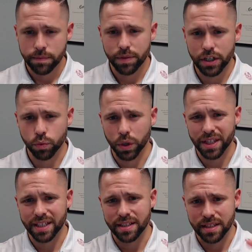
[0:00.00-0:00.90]
is what
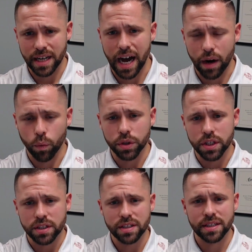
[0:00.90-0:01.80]
this is not. What
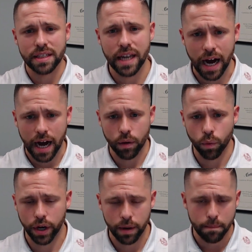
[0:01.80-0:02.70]
this is not,
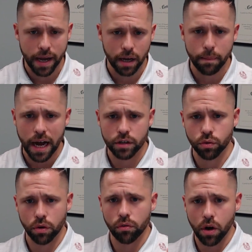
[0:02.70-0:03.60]
what a mega
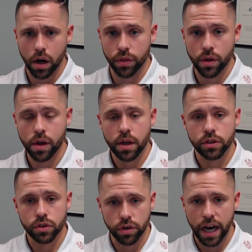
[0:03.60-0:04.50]
backdoor Roth
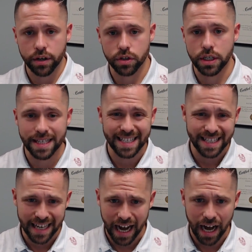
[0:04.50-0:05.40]
strategy is
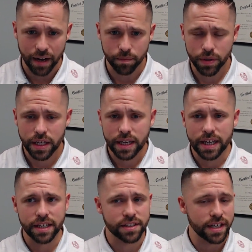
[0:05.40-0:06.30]
not.
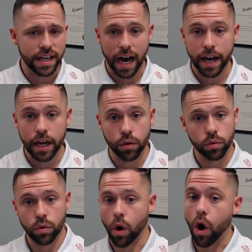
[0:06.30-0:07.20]
It's not a
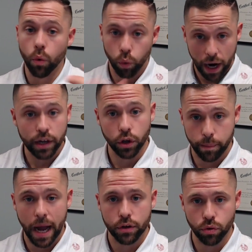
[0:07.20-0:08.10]
regular
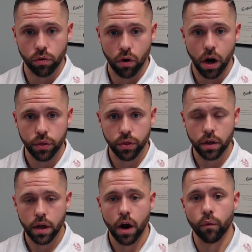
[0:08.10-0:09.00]
backdoor Roth.
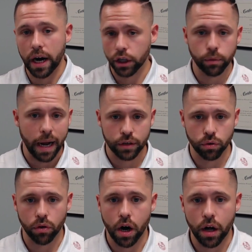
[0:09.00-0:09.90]
A regular backdoor
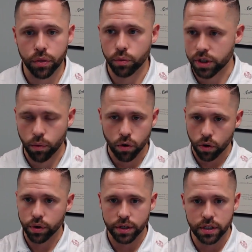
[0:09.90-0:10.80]
Roth, which I won't
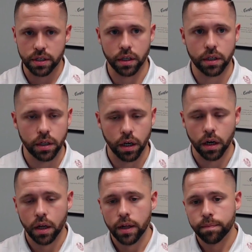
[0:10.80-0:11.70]
go into detail here,
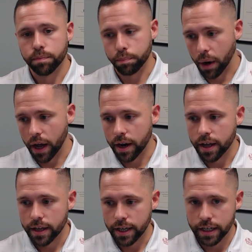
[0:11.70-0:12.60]
but
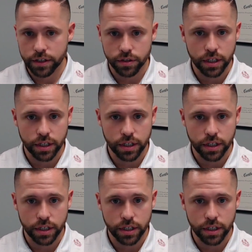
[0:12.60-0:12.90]
is